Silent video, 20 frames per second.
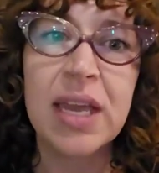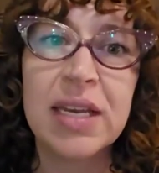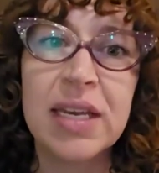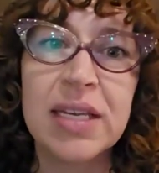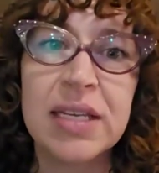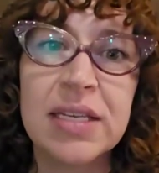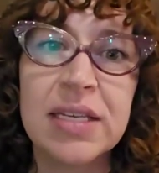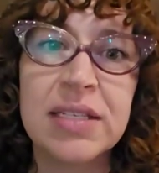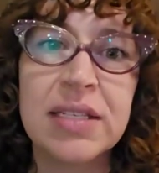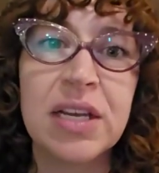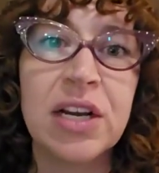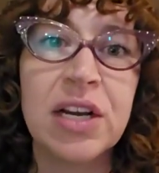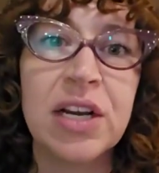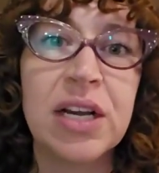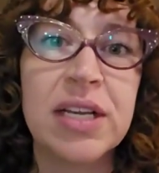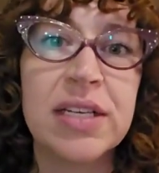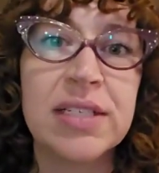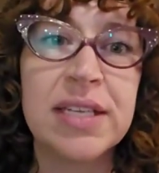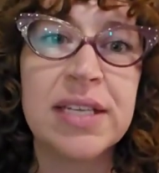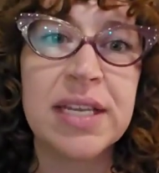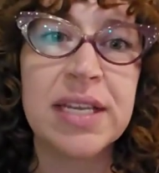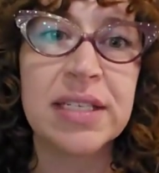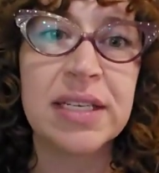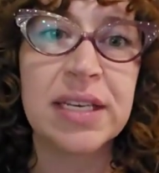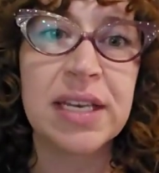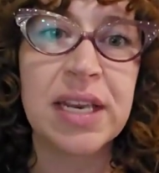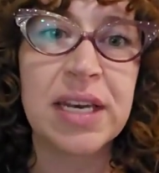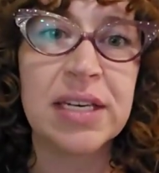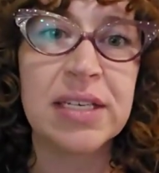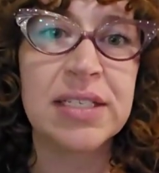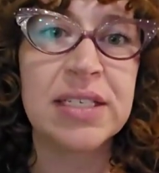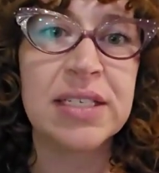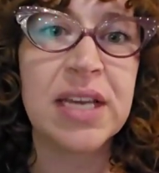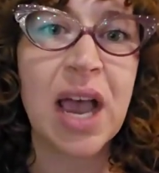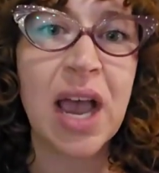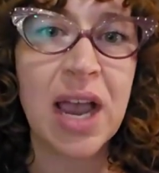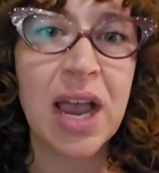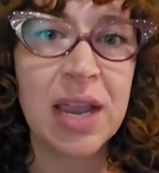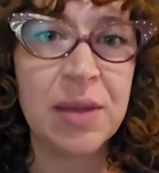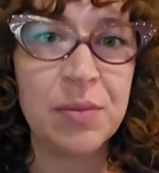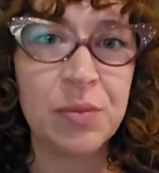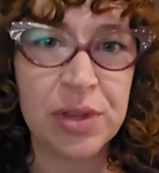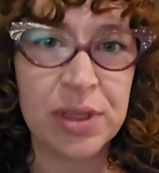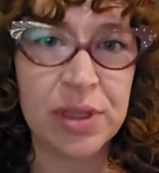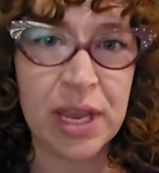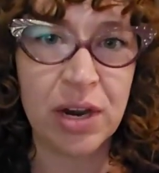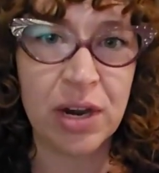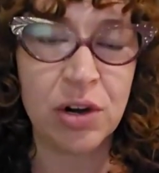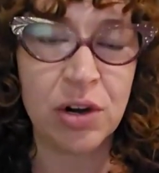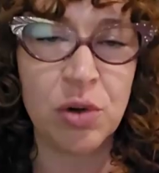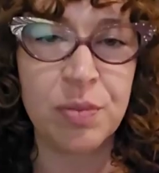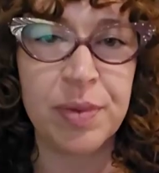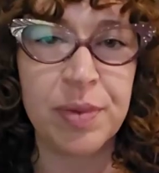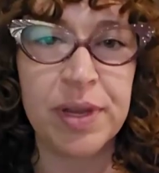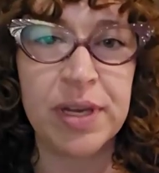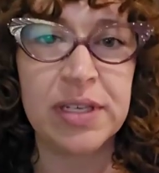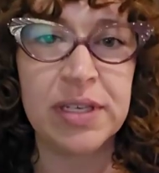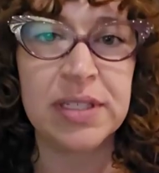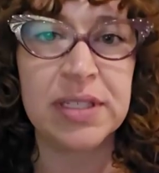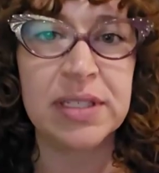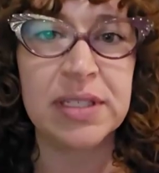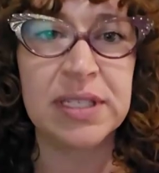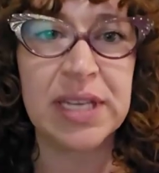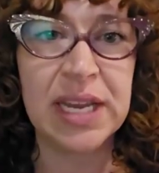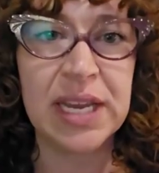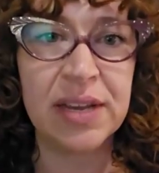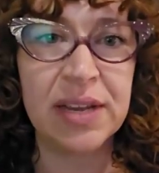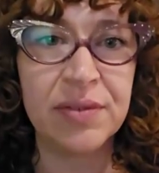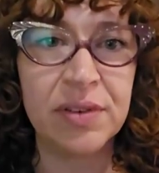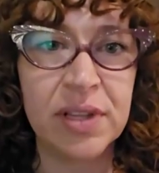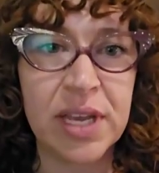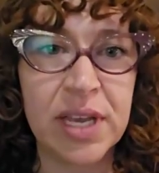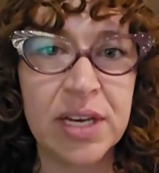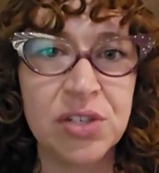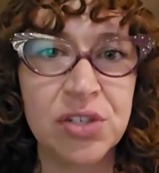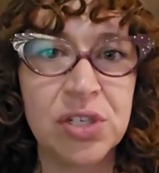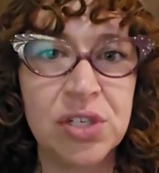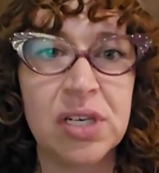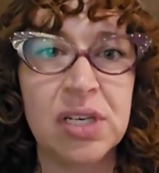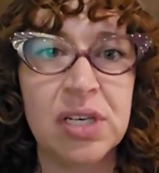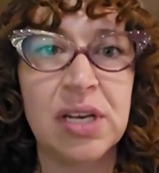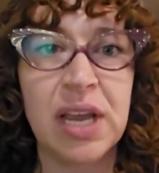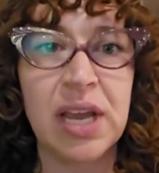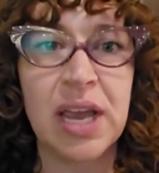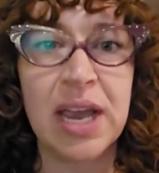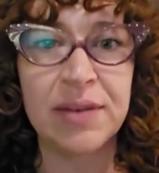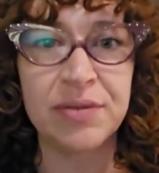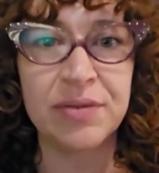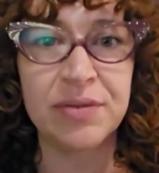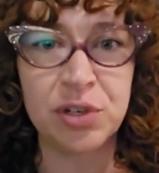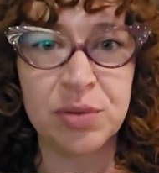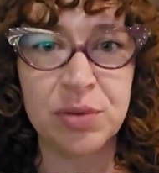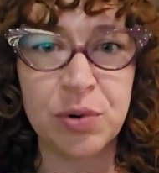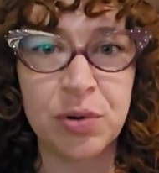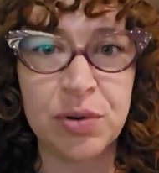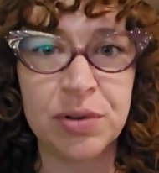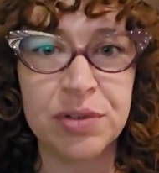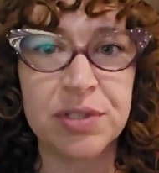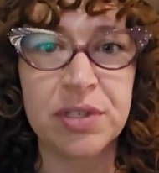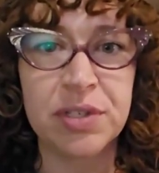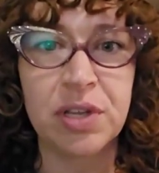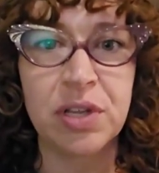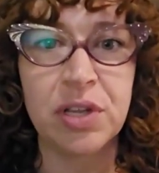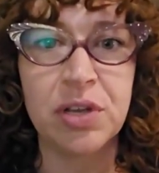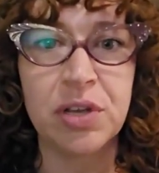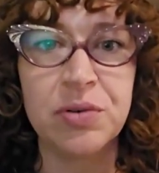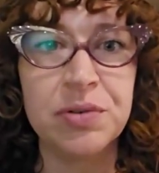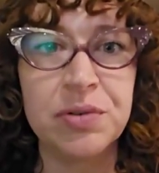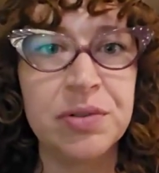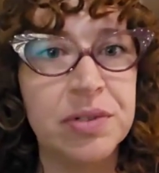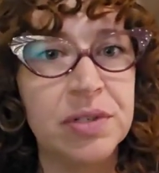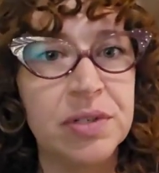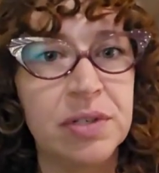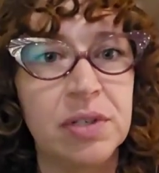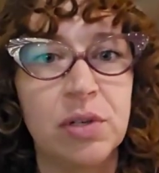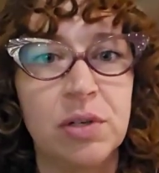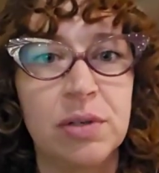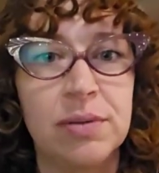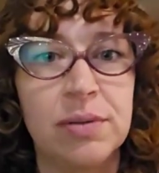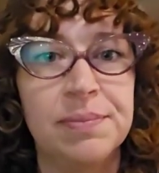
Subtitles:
And is there a designated time when they are opened, day of election, after polls close?